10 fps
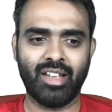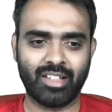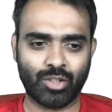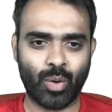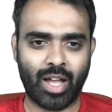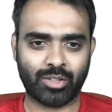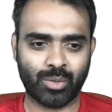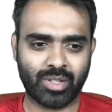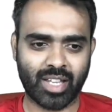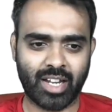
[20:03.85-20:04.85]
So as
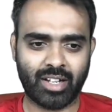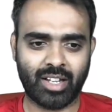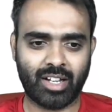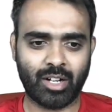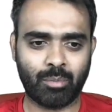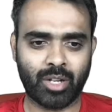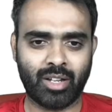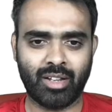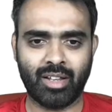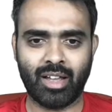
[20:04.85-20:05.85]
soon as I hit decrypt,
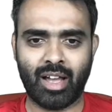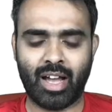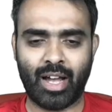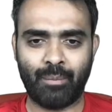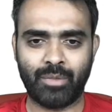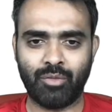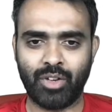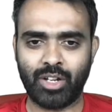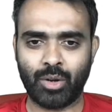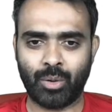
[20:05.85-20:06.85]
the
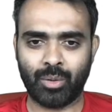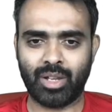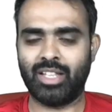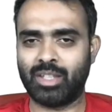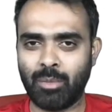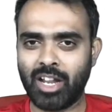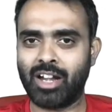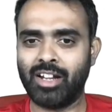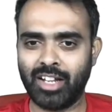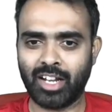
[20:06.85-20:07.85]
video is
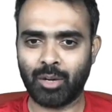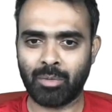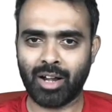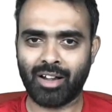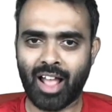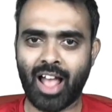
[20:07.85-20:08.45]
immediately decrypted,